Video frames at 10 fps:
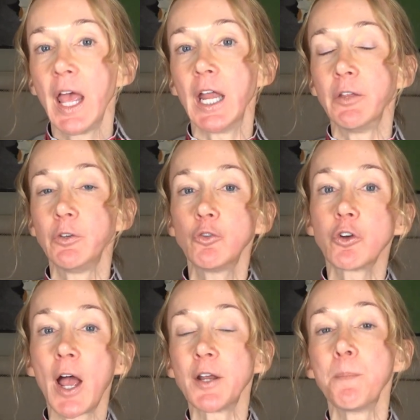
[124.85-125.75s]
And if you
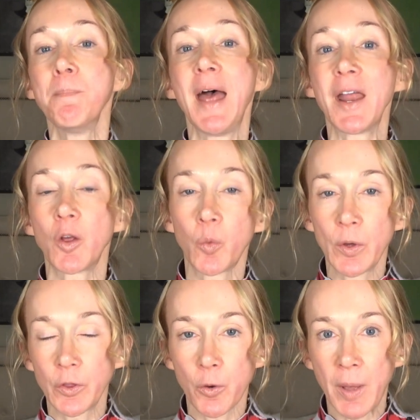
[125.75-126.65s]
try to meddle
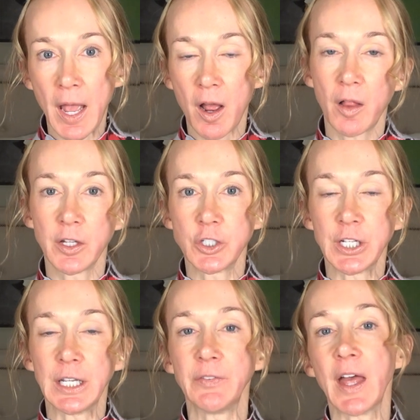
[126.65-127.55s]
with your
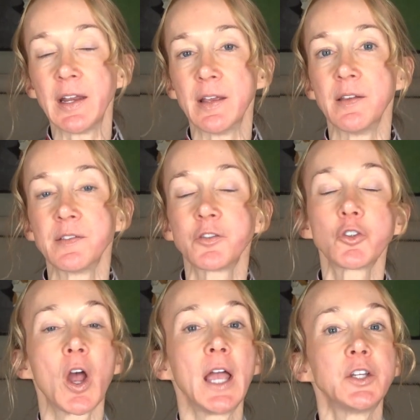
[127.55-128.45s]
biology, that is,
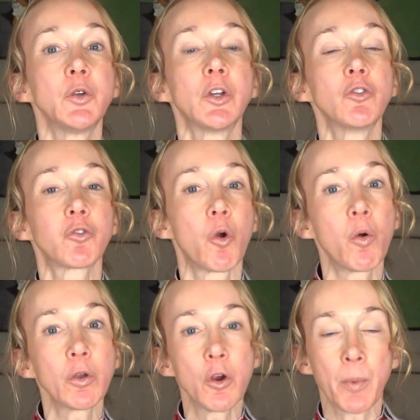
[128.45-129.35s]
try to
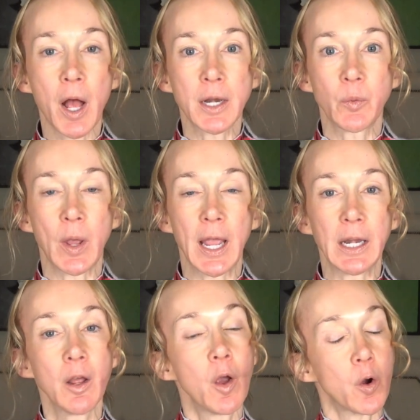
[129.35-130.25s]
control your body
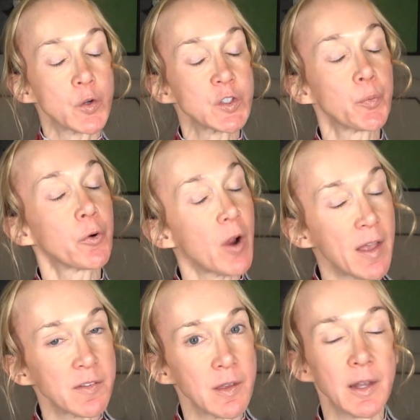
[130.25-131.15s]
weight or
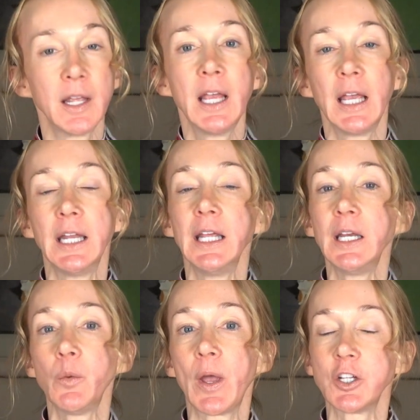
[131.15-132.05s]
suppress it in
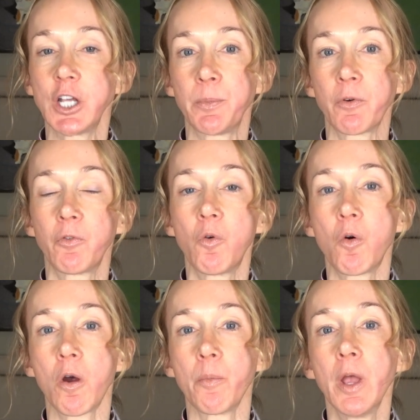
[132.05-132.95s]
any way, shape, or
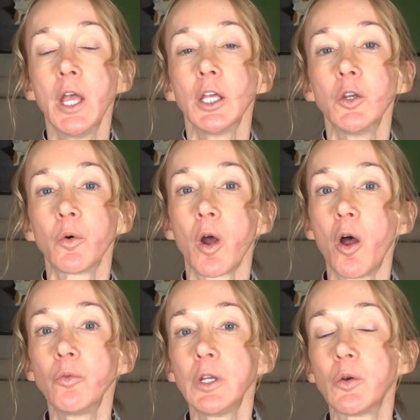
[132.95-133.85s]
form, you are
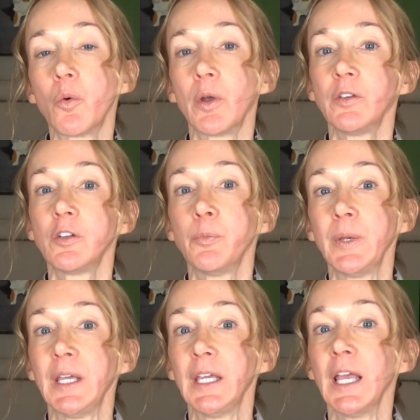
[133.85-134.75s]
only going to
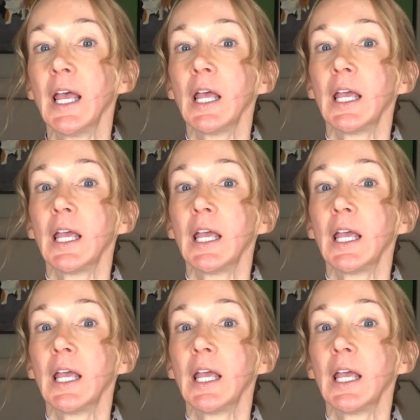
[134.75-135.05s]
be